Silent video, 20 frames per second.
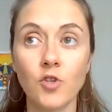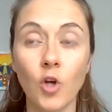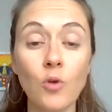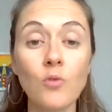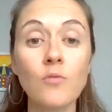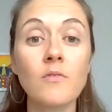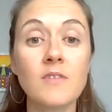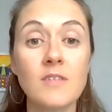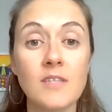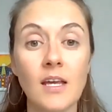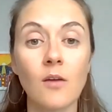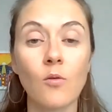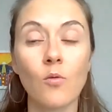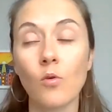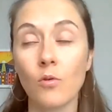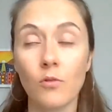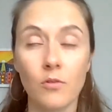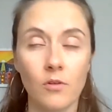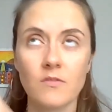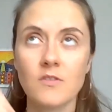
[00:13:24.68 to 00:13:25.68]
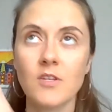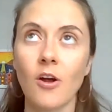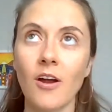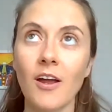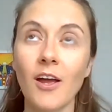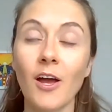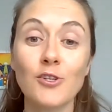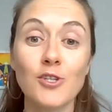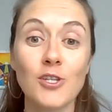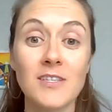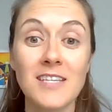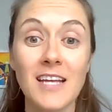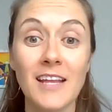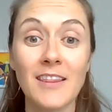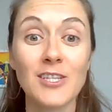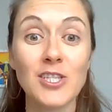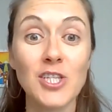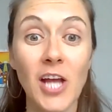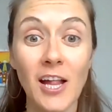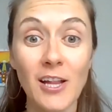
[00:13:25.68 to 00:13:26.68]
don't see, well, sorry, I should say
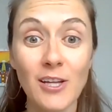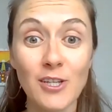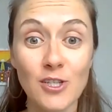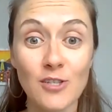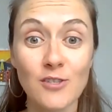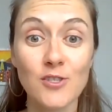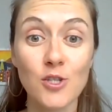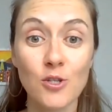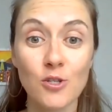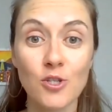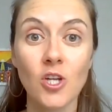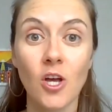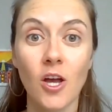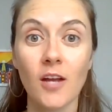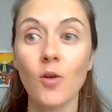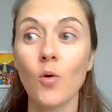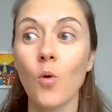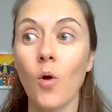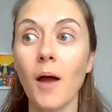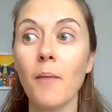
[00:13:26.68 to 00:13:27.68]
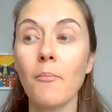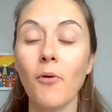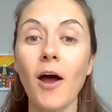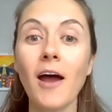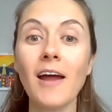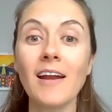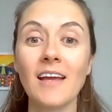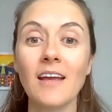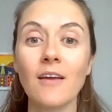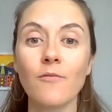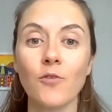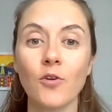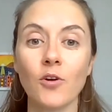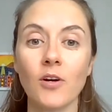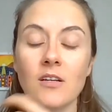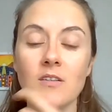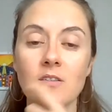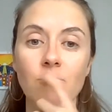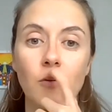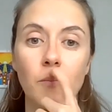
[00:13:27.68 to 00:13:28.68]
the challenges do shine quite brightly for
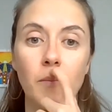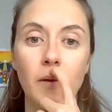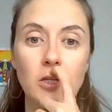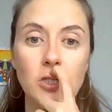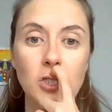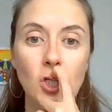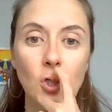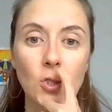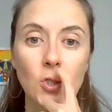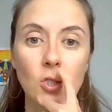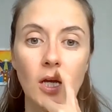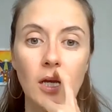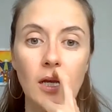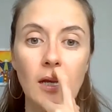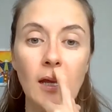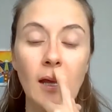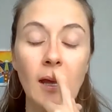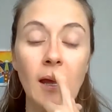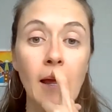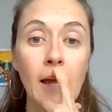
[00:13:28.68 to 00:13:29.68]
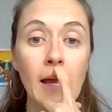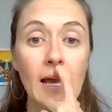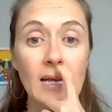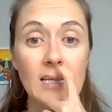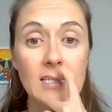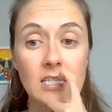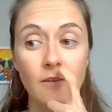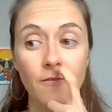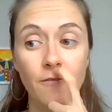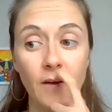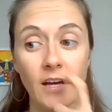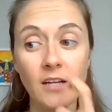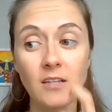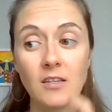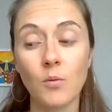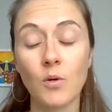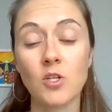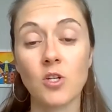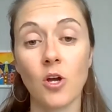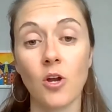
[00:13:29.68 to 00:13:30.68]
us from our children. It's the fact
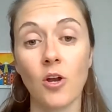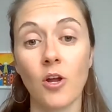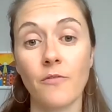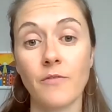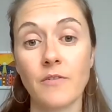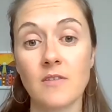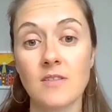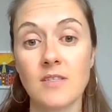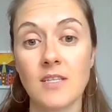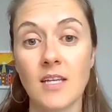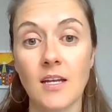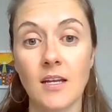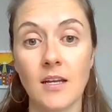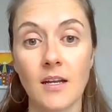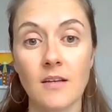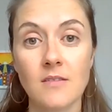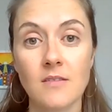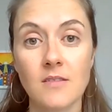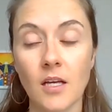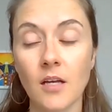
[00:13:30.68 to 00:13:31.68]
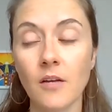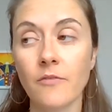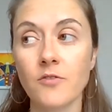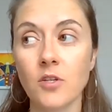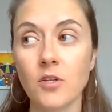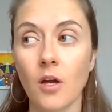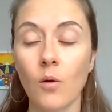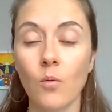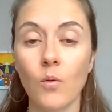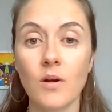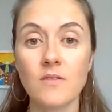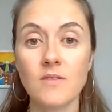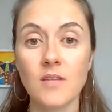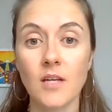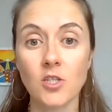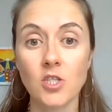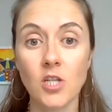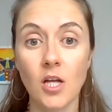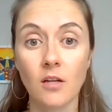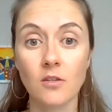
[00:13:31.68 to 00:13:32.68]
that we don't often see it in ourselves to go, where's
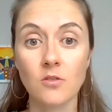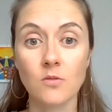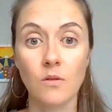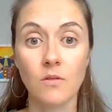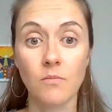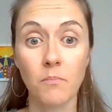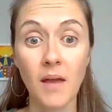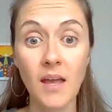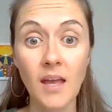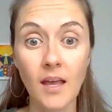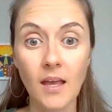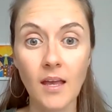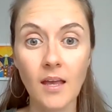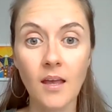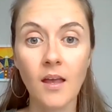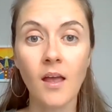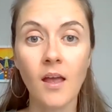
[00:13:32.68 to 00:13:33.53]
that challenge with me?